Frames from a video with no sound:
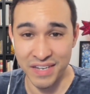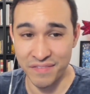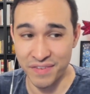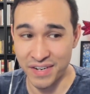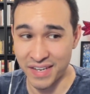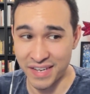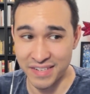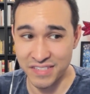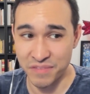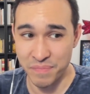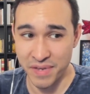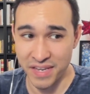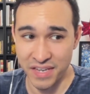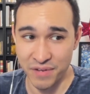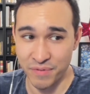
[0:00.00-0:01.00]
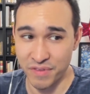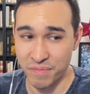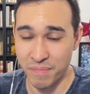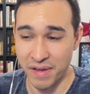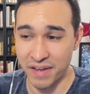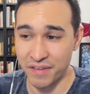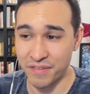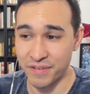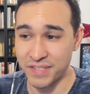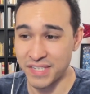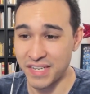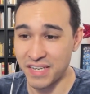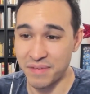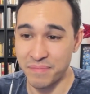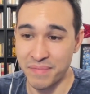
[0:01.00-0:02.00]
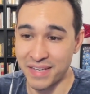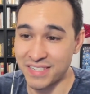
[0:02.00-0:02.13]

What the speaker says: even against me with my other team.